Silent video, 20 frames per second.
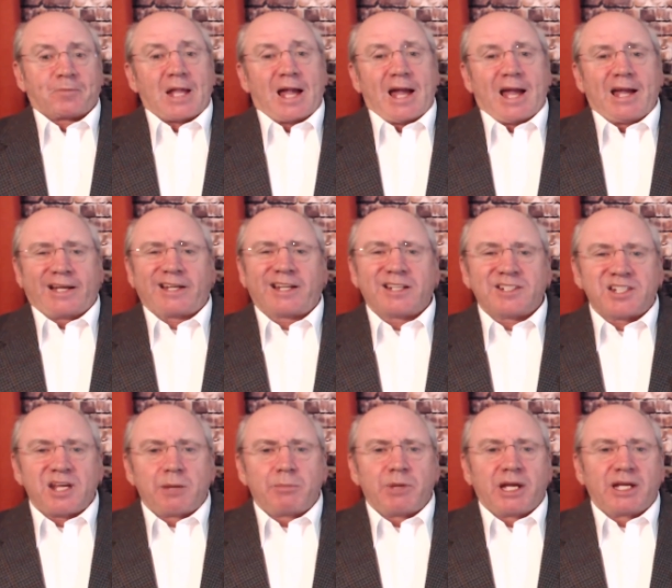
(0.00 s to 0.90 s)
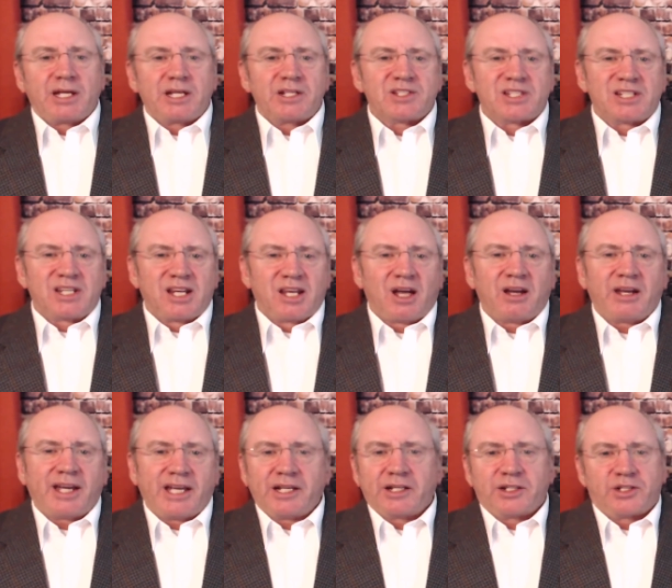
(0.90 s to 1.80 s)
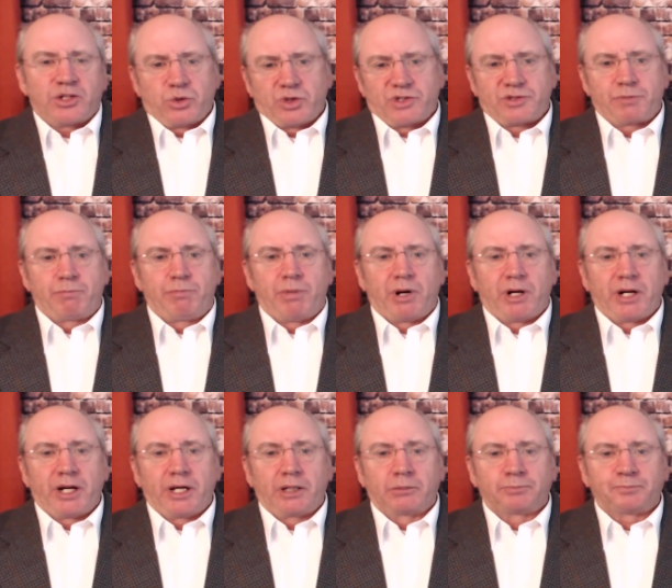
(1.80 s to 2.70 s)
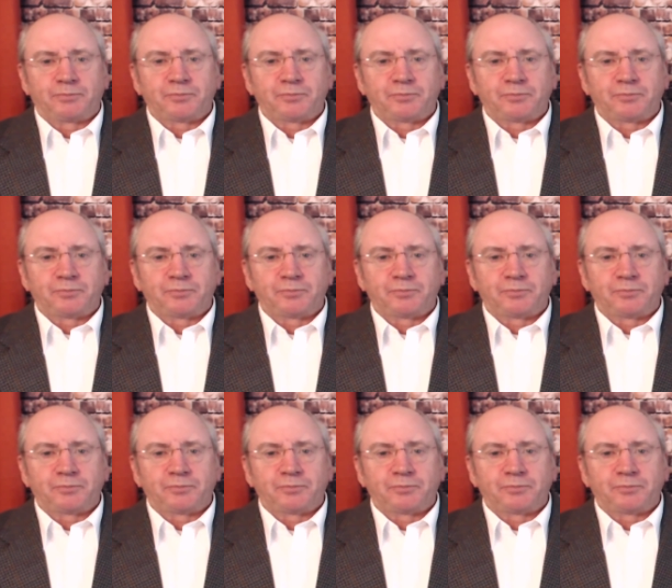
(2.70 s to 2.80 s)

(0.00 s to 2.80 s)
Academia is lying to us by